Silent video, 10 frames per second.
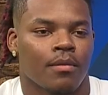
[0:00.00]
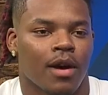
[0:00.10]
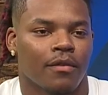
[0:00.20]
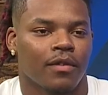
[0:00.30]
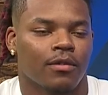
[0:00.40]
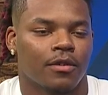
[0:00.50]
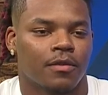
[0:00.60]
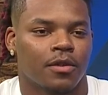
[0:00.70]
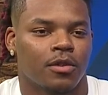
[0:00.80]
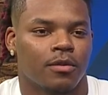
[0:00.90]
My favorite
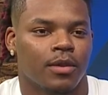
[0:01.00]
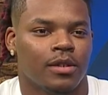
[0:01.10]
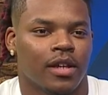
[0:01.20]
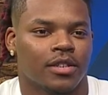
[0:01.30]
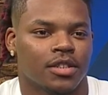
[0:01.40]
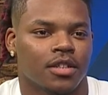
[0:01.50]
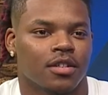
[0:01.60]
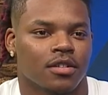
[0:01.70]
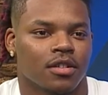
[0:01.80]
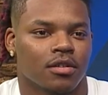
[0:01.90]
food would be like
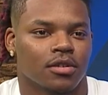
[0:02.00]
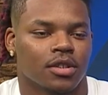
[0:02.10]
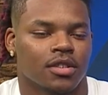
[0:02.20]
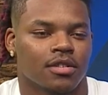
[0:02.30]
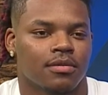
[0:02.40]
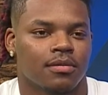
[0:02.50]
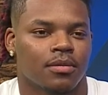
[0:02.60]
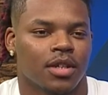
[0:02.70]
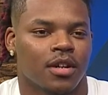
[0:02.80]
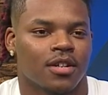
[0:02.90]
chicken sandwiches
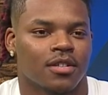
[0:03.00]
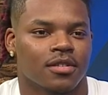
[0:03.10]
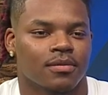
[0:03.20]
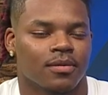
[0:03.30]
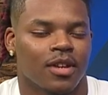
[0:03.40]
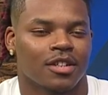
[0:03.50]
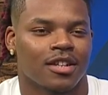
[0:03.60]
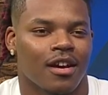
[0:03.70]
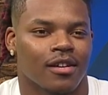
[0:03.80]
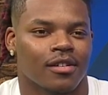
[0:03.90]
because that's
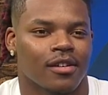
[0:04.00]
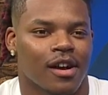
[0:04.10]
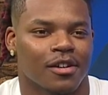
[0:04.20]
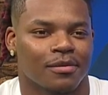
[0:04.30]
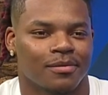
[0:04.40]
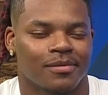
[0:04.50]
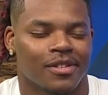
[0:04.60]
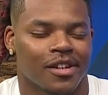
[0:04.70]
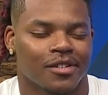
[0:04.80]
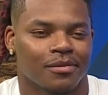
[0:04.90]
how I
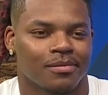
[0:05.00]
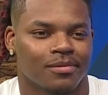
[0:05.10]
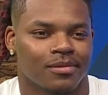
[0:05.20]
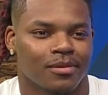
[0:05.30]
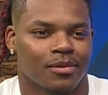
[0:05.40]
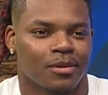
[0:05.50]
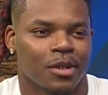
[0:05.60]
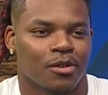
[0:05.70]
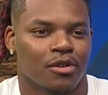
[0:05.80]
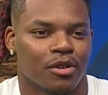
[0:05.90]
like
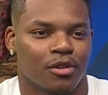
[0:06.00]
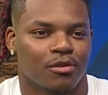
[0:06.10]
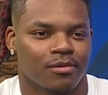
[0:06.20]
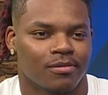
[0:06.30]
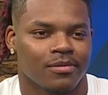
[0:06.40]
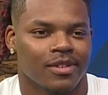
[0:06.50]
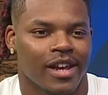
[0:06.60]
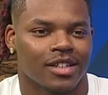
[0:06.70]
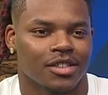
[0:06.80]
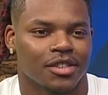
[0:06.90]
grown
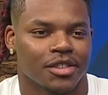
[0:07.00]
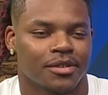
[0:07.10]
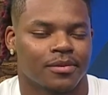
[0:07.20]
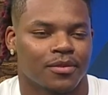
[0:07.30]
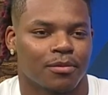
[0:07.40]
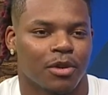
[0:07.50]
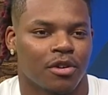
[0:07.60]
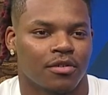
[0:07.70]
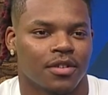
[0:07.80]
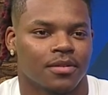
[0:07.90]
last year from
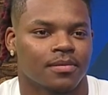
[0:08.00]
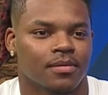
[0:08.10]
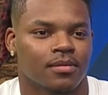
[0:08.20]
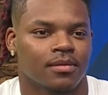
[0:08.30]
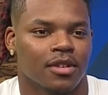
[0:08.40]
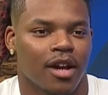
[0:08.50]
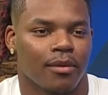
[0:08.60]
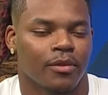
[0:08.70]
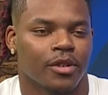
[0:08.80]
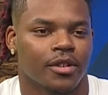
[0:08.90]
COVID and
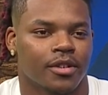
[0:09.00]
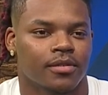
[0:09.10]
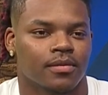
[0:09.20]
got bigger.